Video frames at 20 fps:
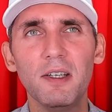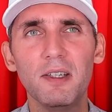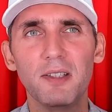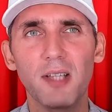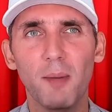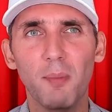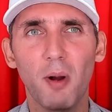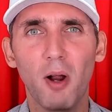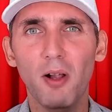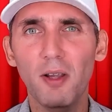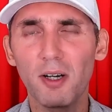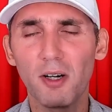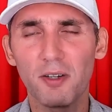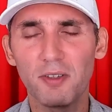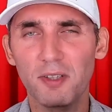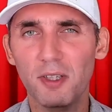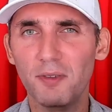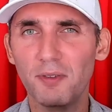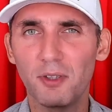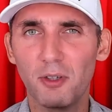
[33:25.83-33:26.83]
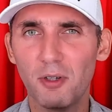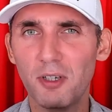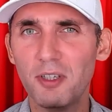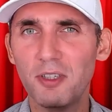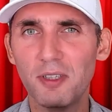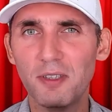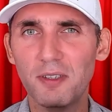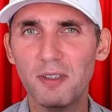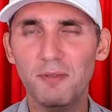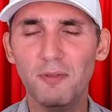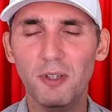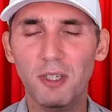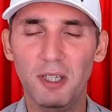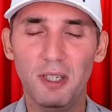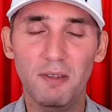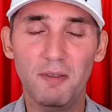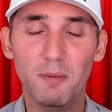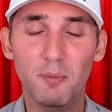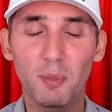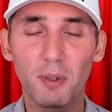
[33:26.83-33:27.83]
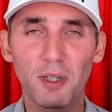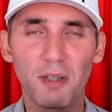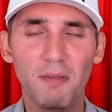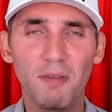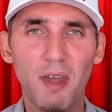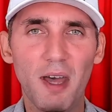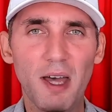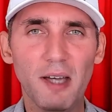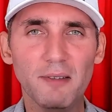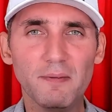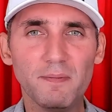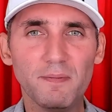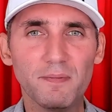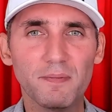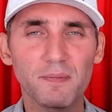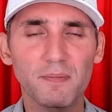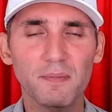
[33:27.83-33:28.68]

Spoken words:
stop calling ourselves Christians, if you can even believe that.